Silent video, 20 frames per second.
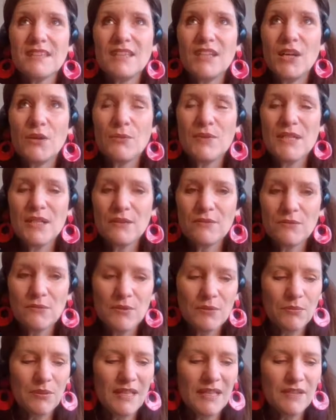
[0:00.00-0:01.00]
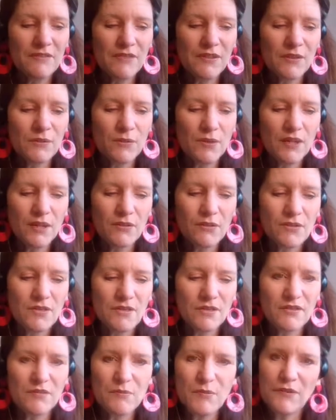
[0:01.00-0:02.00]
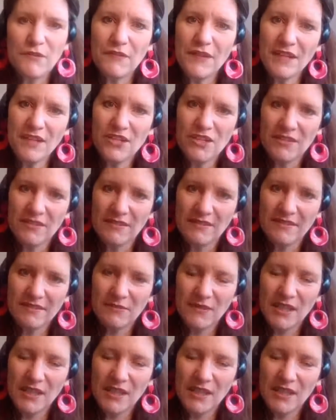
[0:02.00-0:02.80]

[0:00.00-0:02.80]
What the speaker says: We live in a world of perfection.